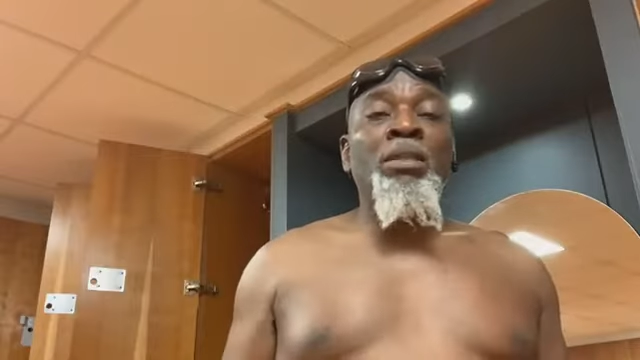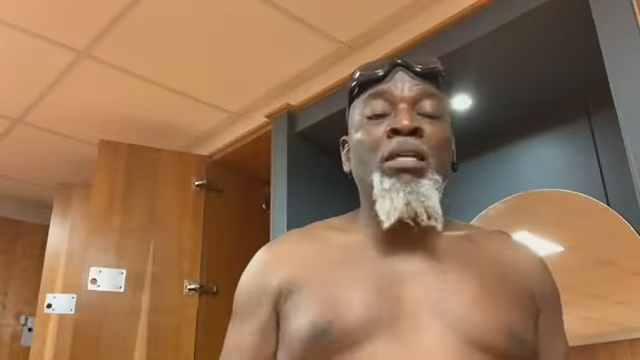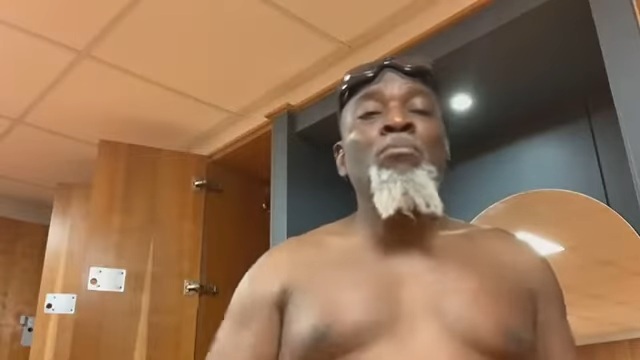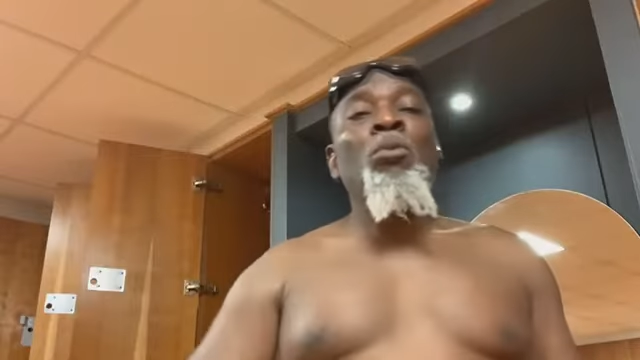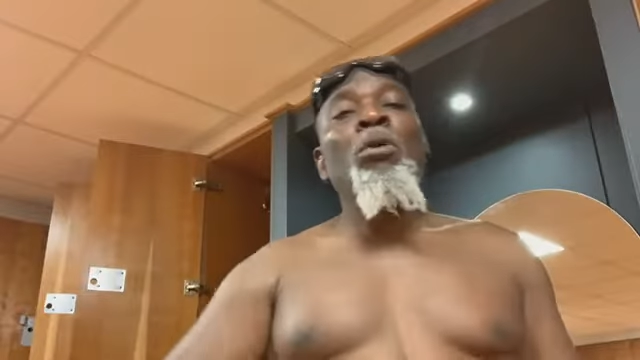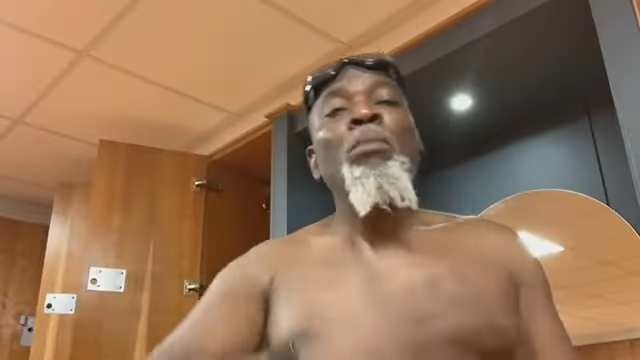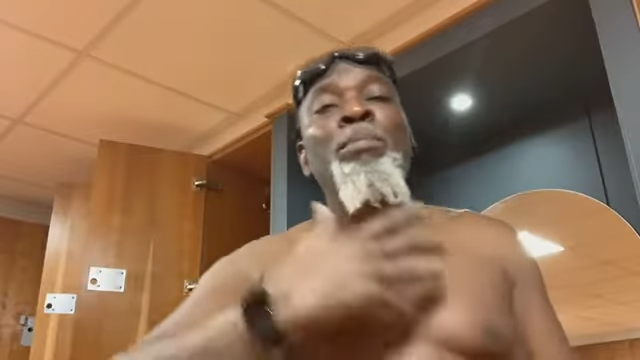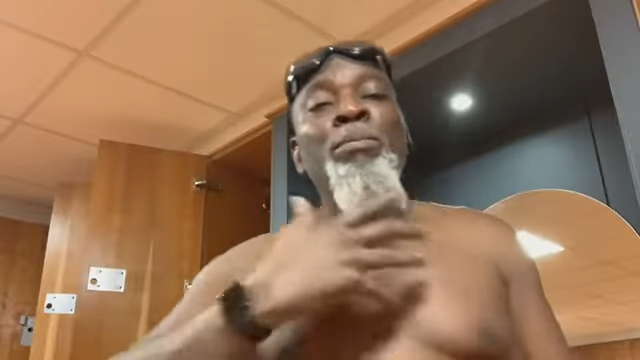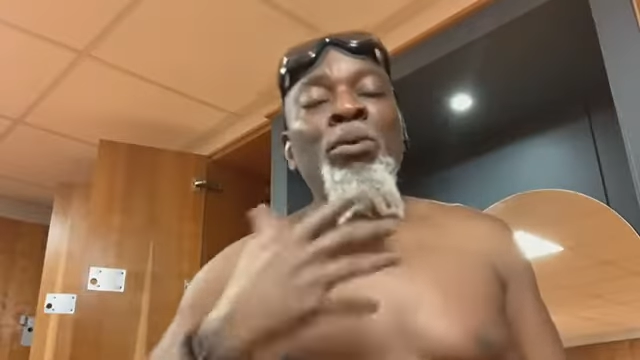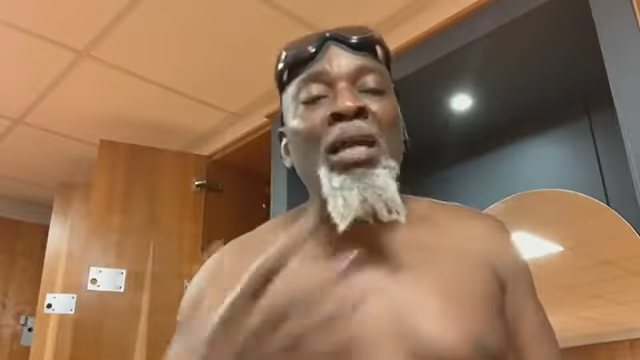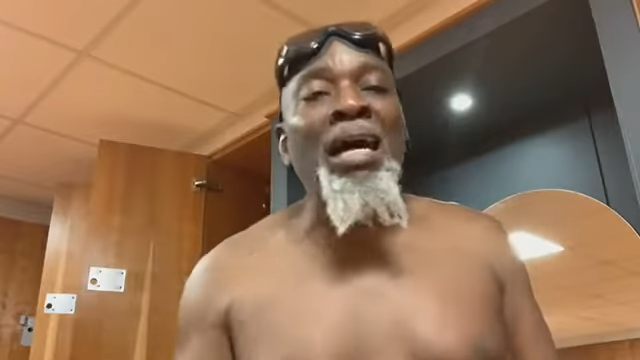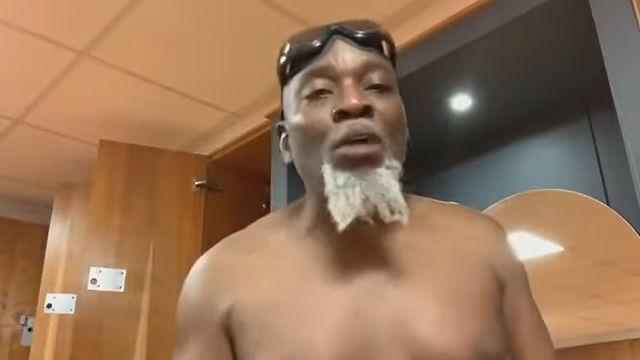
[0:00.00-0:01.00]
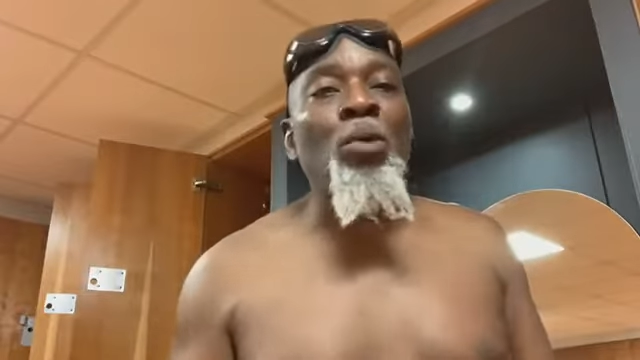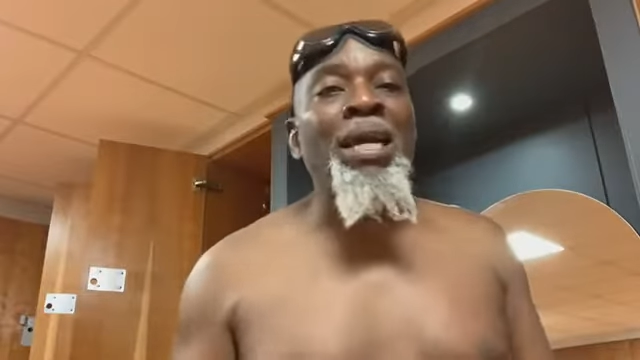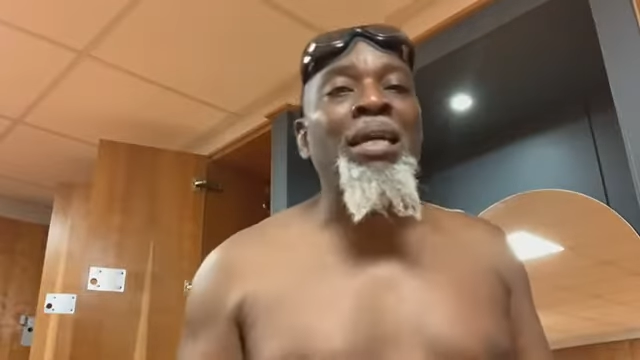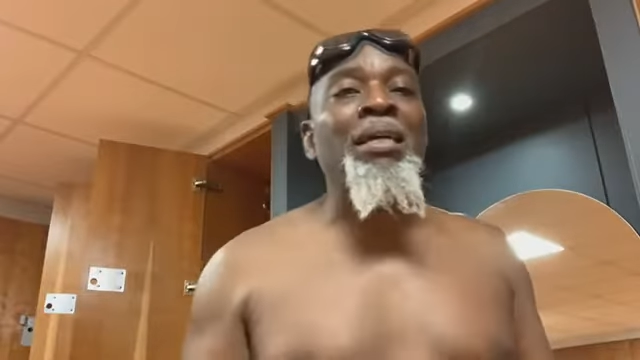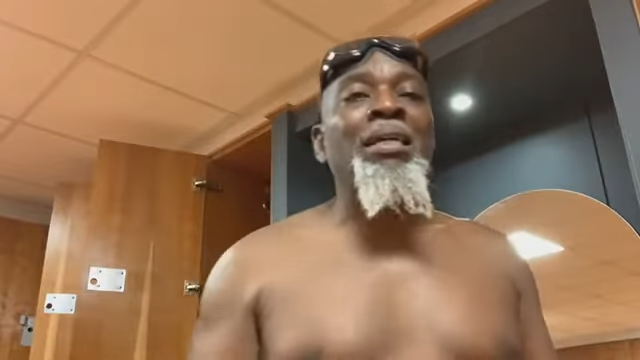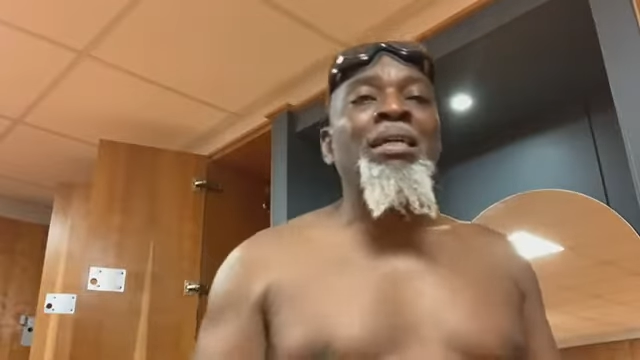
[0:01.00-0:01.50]
The more people are
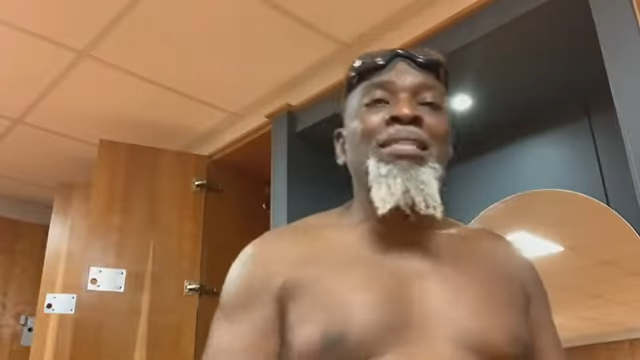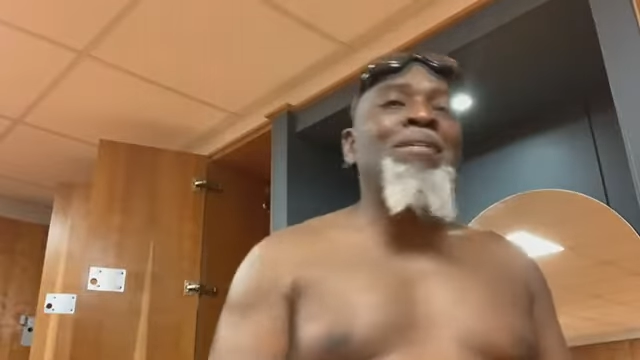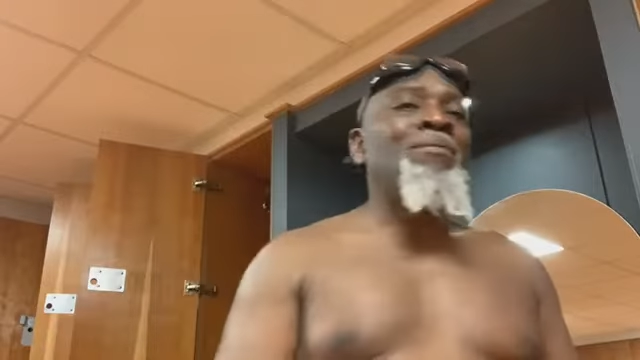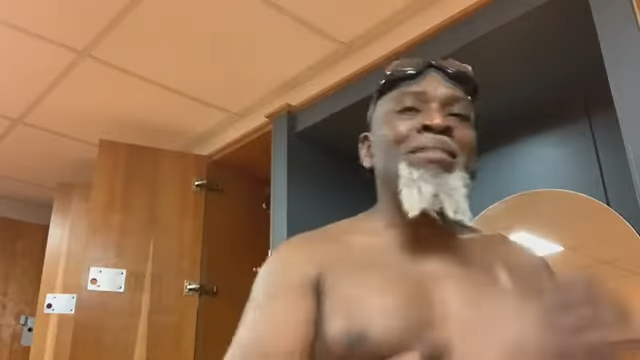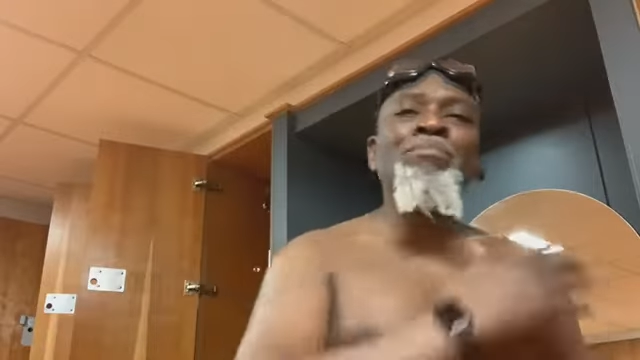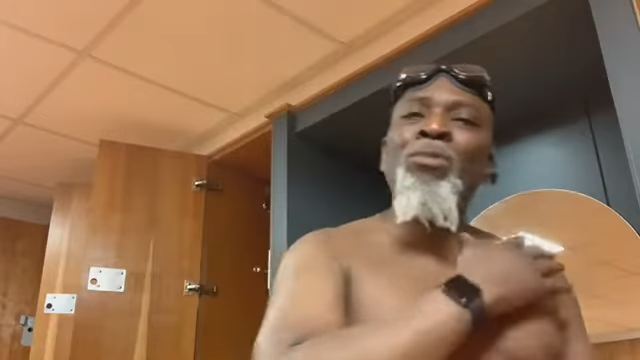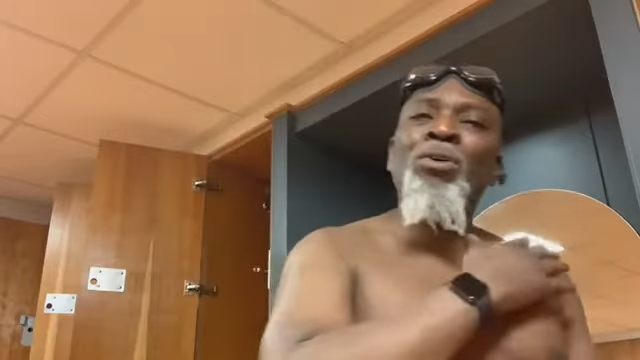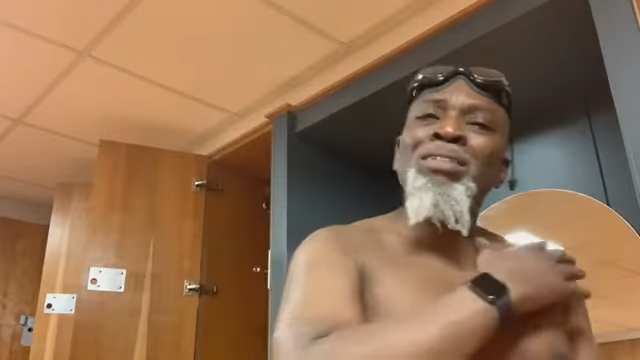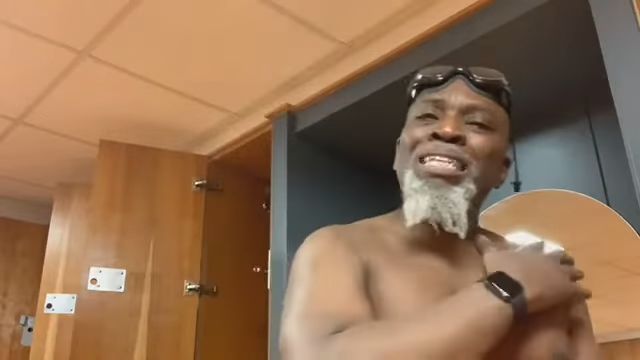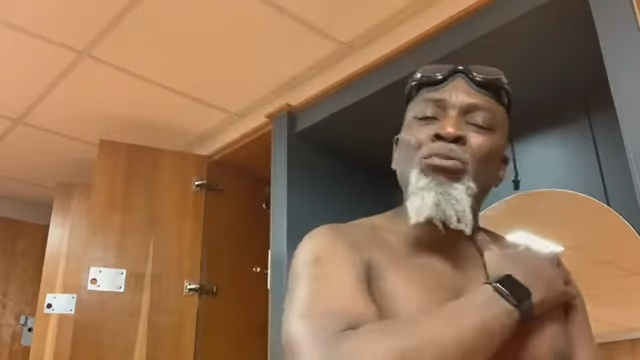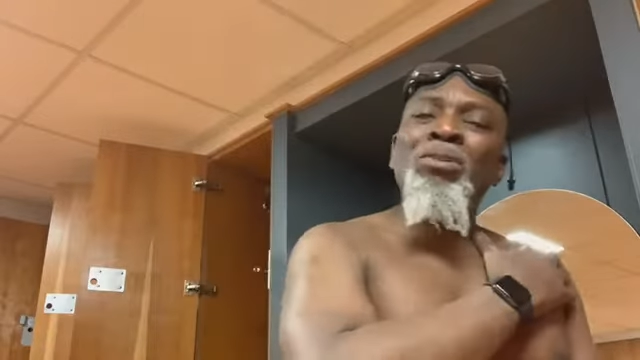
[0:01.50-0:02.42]
aware, the more they